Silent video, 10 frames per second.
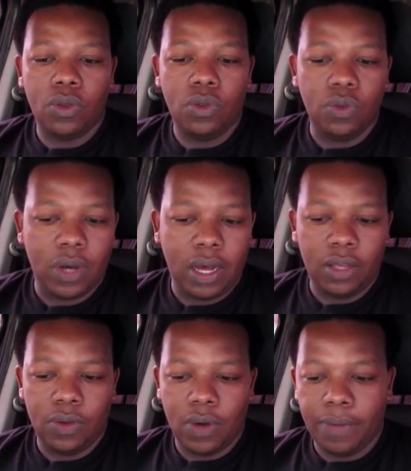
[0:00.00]

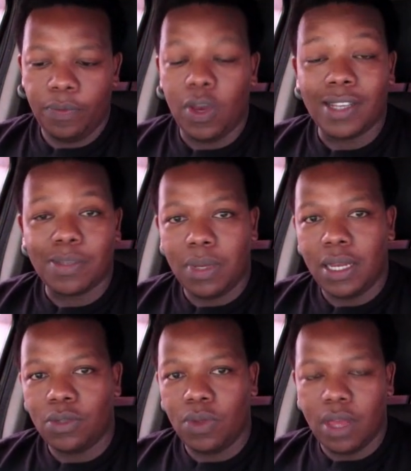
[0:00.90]
your
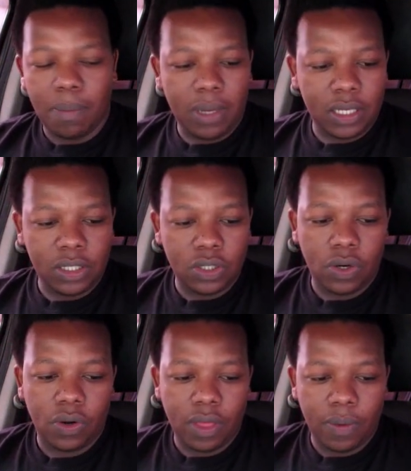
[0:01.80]
experience with the application
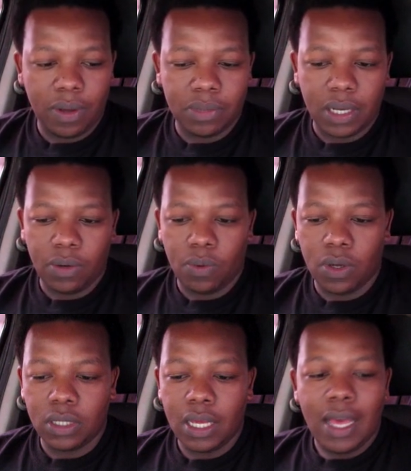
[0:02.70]
or the website
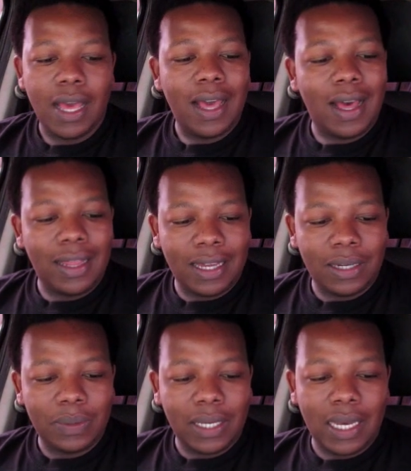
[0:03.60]
was, and
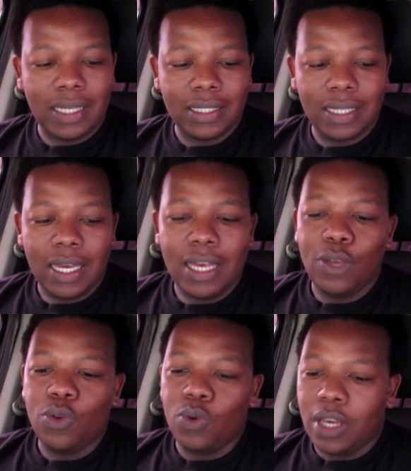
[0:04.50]
that way, guys,
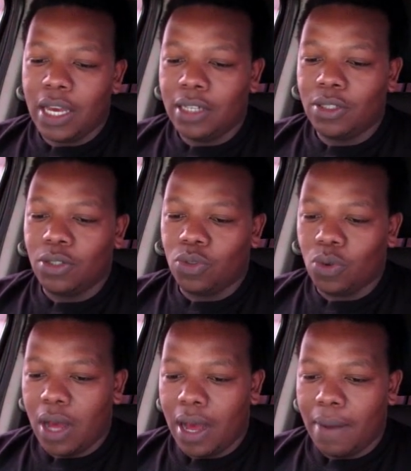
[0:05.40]
you get
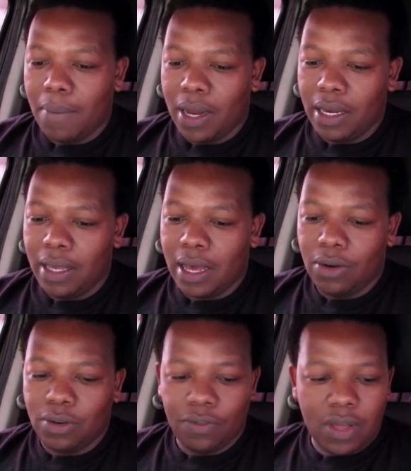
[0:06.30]
to earn money
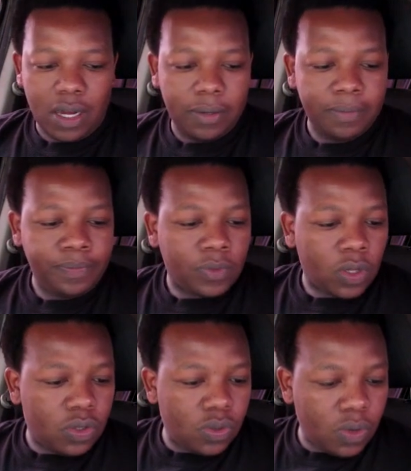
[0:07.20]
out of that.
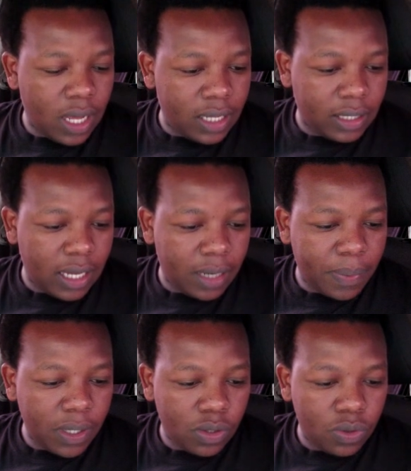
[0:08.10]
So guys, get
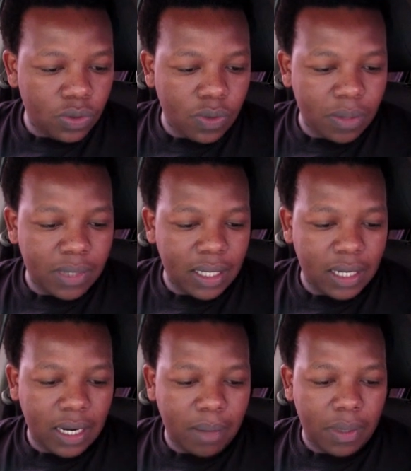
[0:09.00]
paid to use website
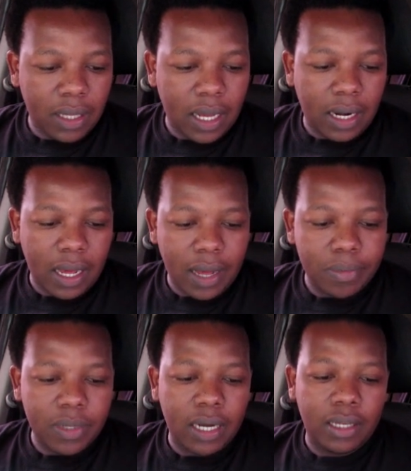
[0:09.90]
and
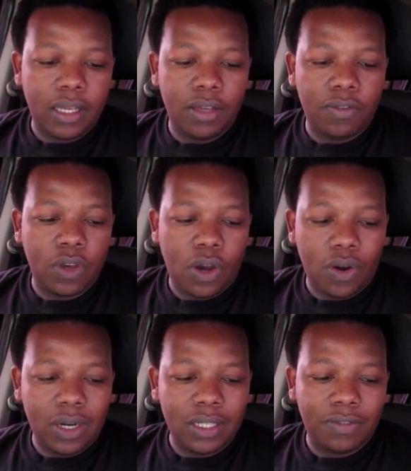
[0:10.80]
apps, and give your
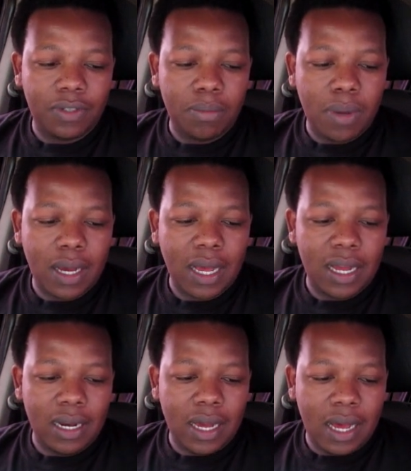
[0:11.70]
honest feedback
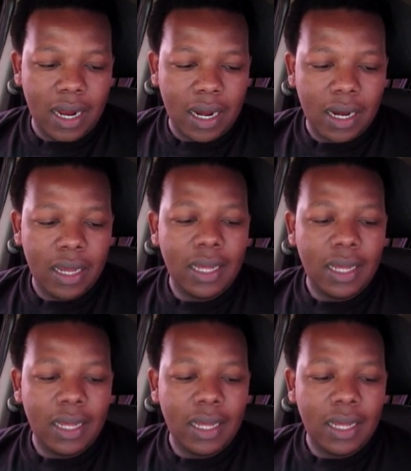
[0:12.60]
and earn